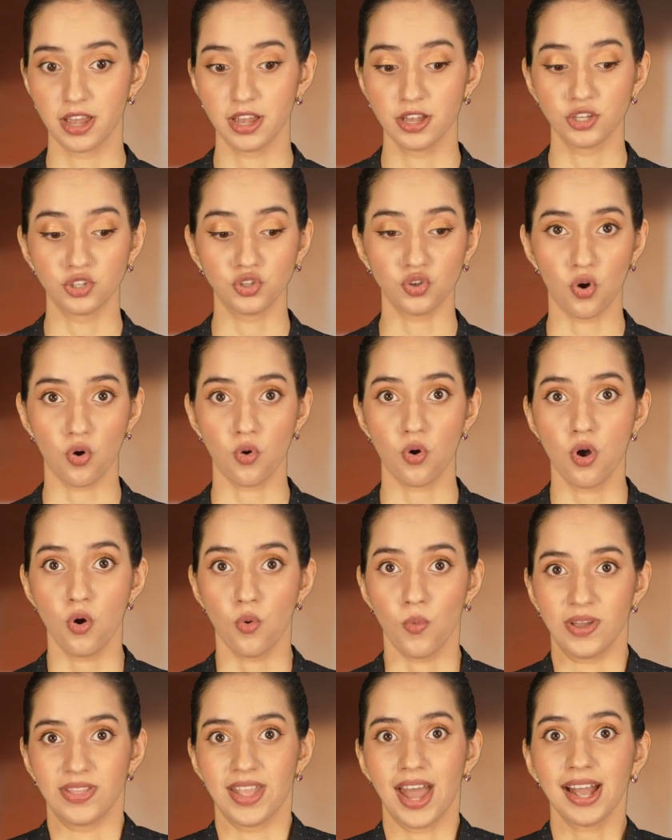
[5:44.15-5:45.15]
So
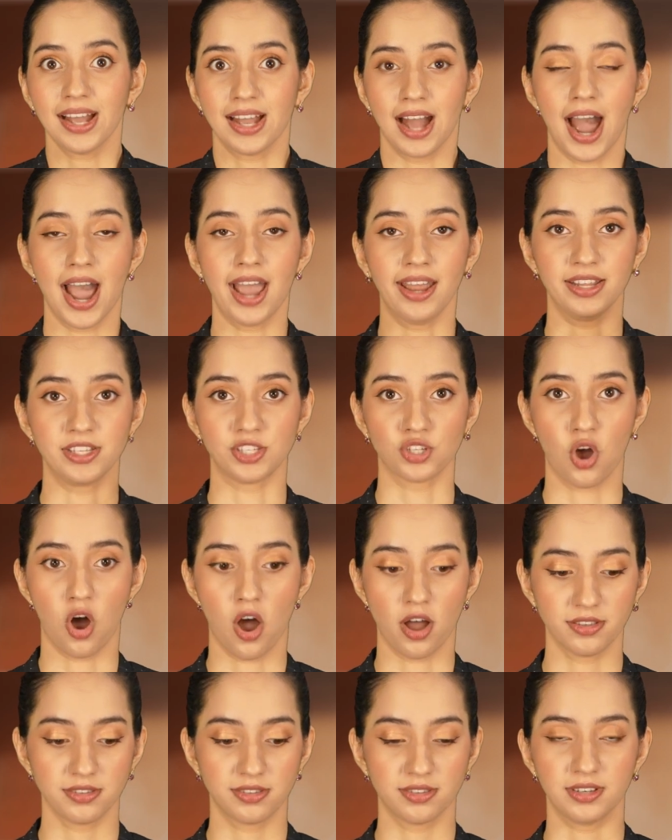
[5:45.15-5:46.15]
when that guide is
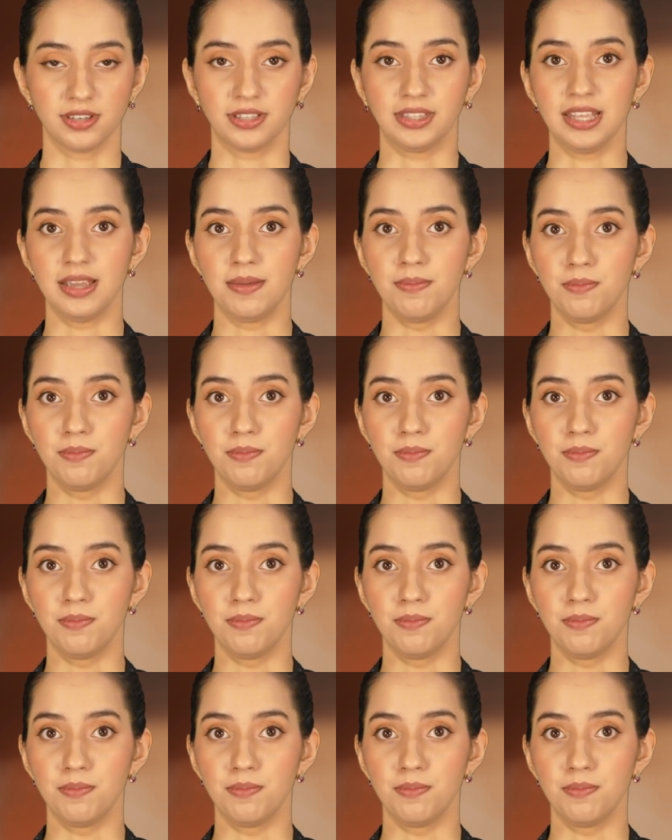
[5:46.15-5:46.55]
constantly